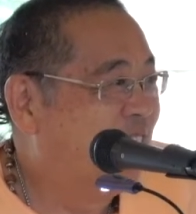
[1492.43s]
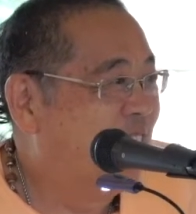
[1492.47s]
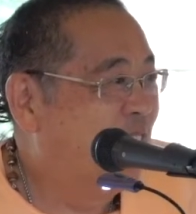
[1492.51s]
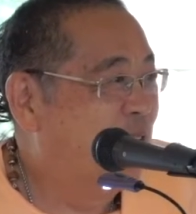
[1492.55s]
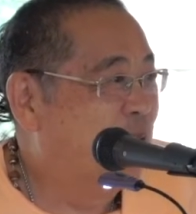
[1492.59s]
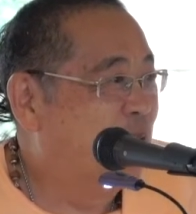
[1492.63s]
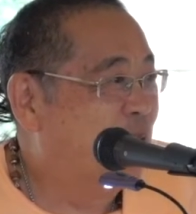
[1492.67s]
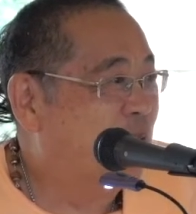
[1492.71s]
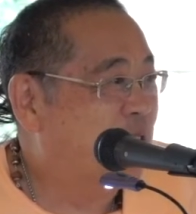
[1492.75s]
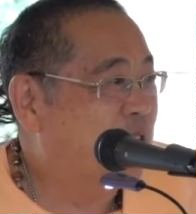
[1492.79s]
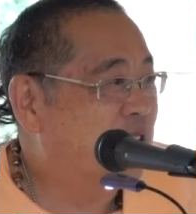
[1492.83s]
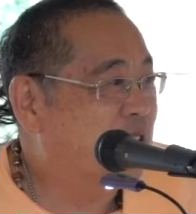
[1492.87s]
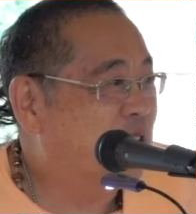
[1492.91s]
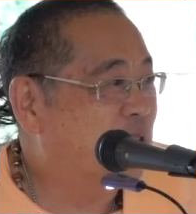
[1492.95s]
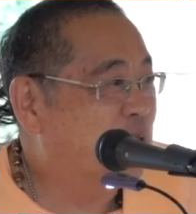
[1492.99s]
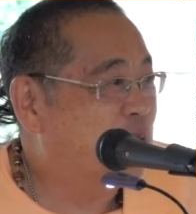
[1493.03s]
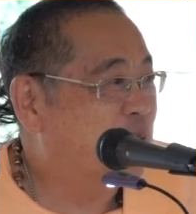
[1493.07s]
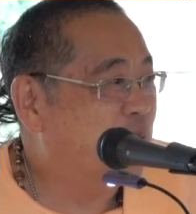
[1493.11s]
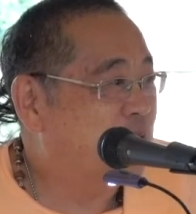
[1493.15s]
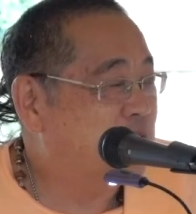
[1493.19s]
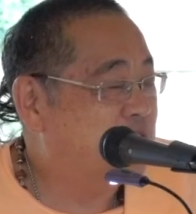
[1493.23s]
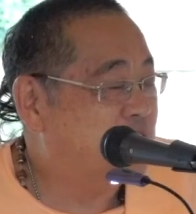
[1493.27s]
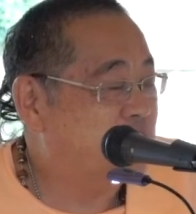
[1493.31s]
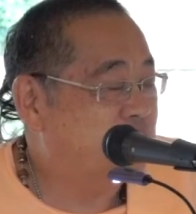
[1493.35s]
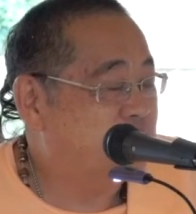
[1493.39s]
And one of the
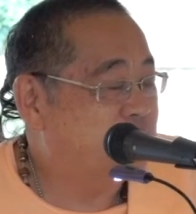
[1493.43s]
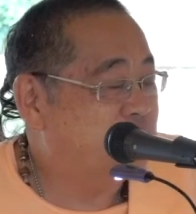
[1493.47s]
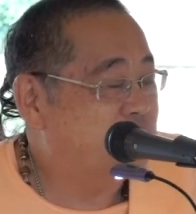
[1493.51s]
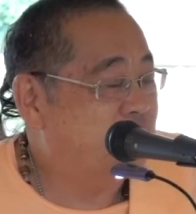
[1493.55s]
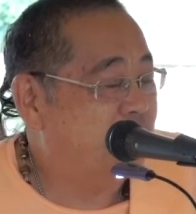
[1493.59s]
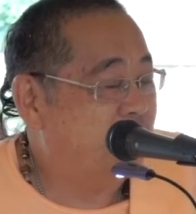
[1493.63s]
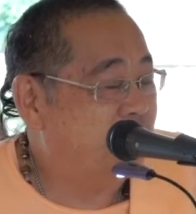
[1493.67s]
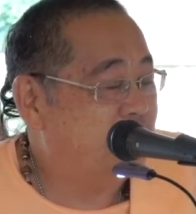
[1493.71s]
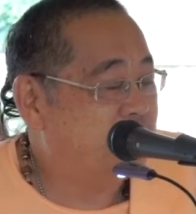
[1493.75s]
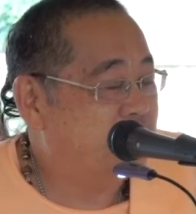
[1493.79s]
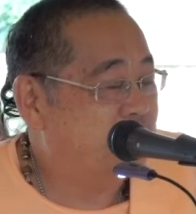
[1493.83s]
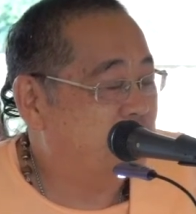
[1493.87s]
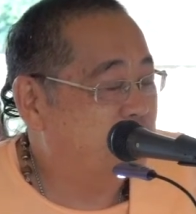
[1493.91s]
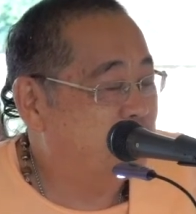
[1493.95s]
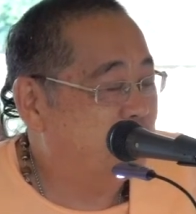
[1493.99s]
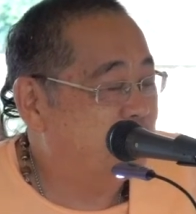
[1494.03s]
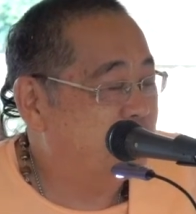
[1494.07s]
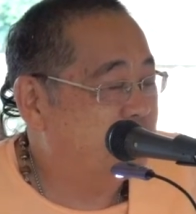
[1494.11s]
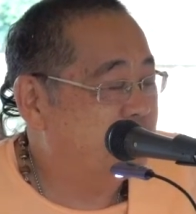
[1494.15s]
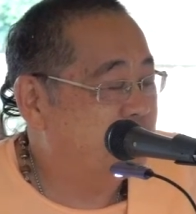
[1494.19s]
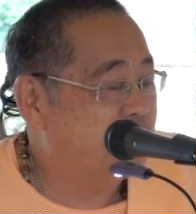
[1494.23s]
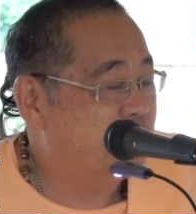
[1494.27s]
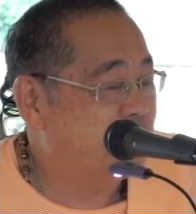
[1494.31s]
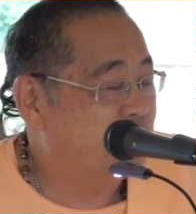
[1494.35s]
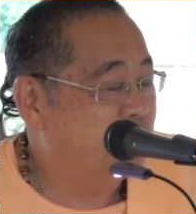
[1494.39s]
questions he asks is,
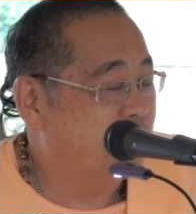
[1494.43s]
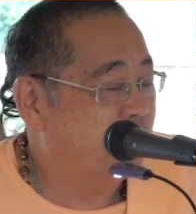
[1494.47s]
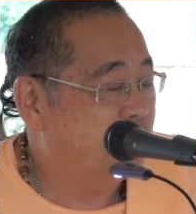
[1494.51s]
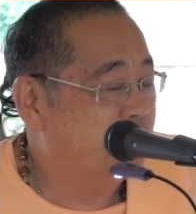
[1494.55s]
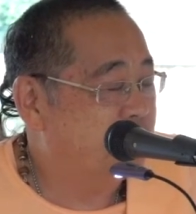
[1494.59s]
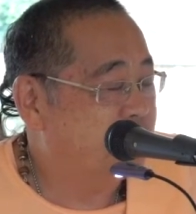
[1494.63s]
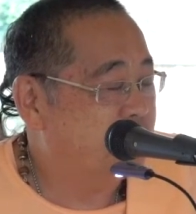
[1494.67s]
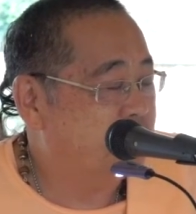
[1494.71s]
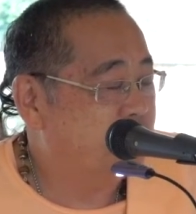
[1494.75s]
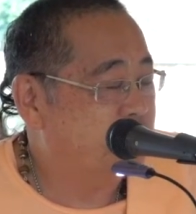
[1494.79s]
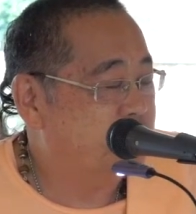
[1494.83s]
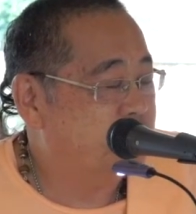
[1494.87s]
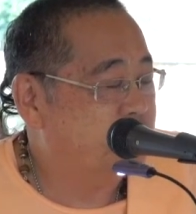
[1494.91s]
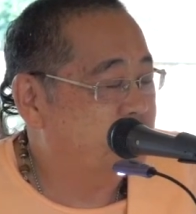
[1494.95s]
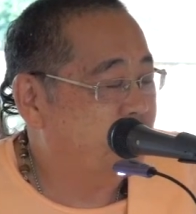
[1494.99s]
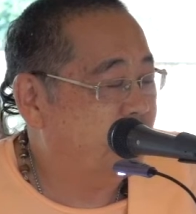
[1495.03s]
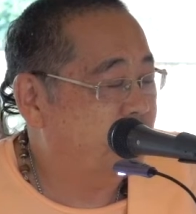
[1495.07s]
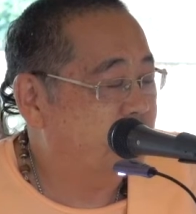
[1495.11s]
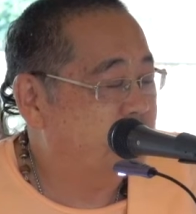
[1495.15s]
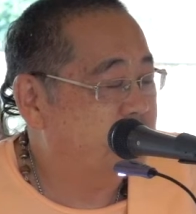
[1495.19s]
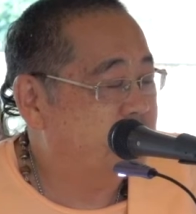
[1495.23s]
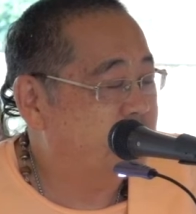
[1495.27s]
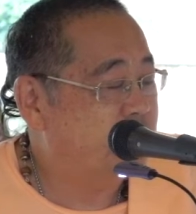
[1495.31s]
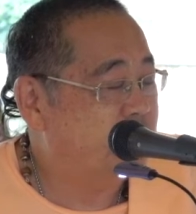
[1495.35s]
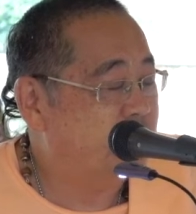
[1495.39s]
What is the most
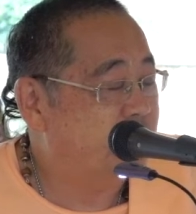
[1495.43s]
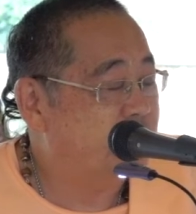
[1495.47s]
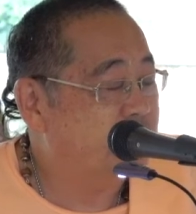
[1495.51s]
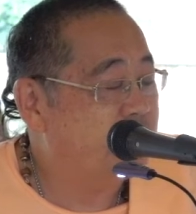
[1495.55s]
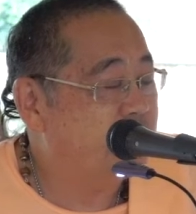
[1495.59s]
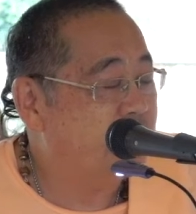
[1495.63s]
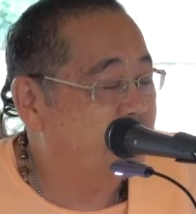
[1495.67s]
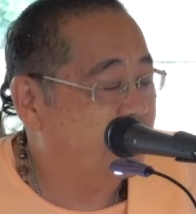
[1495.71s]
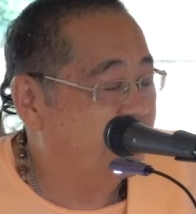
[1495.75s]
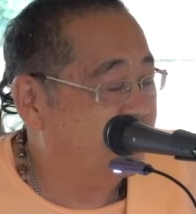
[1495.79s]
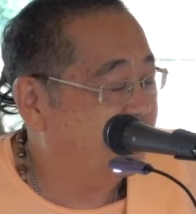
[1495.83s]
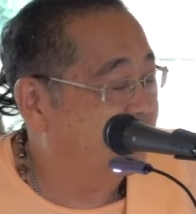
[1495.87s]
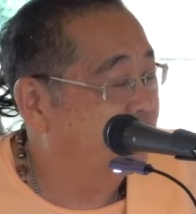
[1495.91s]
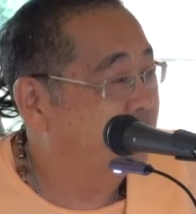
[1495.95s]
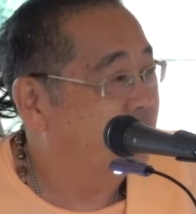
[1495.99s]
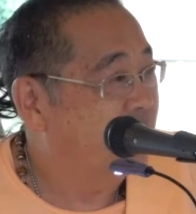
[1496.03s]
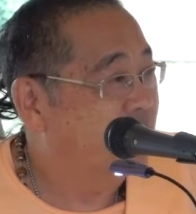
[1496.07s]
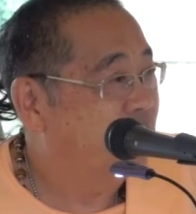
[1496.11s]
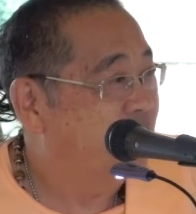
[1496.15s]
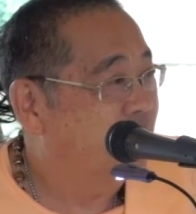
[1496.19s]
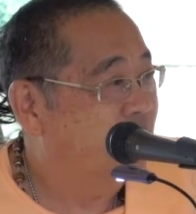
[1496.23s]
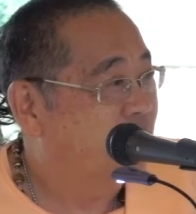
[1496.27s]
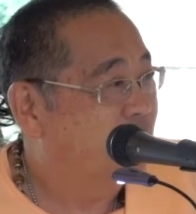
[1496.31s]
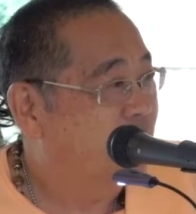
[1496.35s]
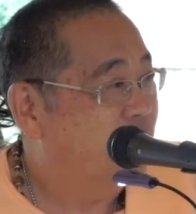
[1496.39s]
astonishing thing
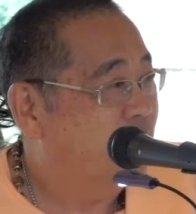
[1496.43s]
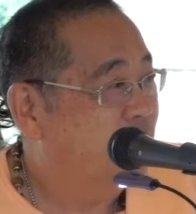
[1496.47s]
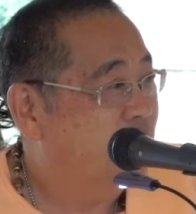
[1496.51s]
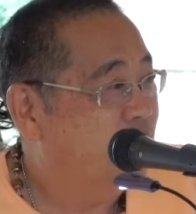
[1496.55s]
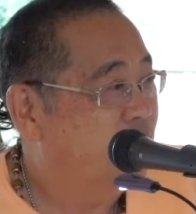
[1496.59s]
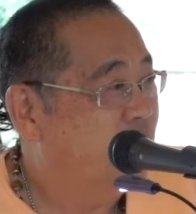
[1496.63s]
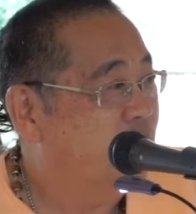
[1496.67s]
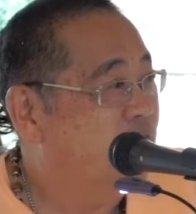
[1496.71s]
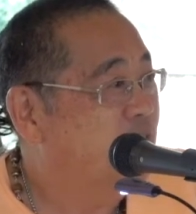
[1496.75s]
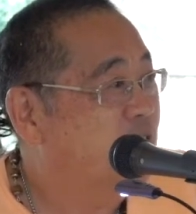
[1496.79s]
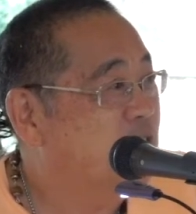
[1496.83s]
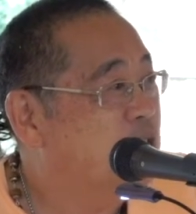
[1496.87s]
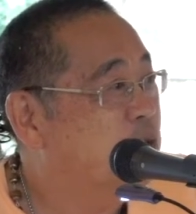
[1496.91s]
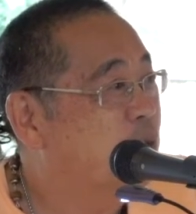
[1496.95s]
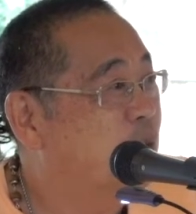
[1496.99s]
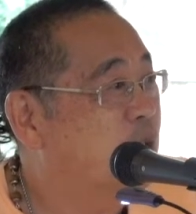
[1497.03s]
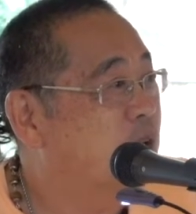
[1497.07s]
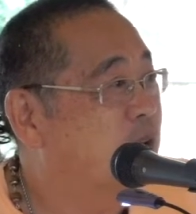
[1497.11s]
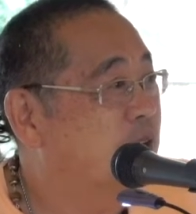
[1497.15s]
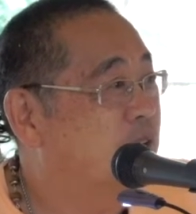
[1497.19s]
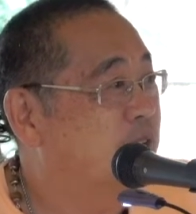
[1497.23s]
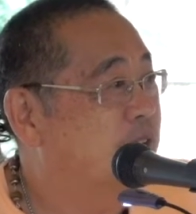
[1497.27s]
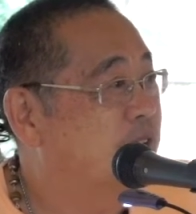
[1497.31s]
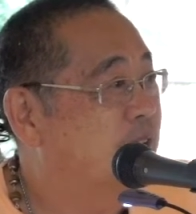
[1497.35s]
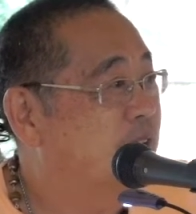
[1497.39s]
in this
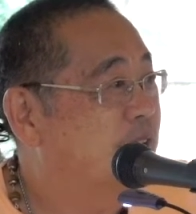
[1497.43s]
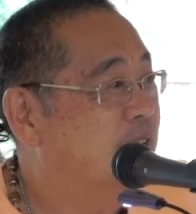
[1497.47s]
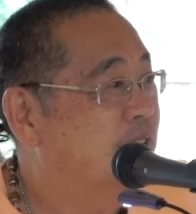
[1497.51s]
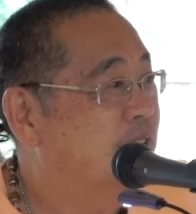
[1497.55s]
world?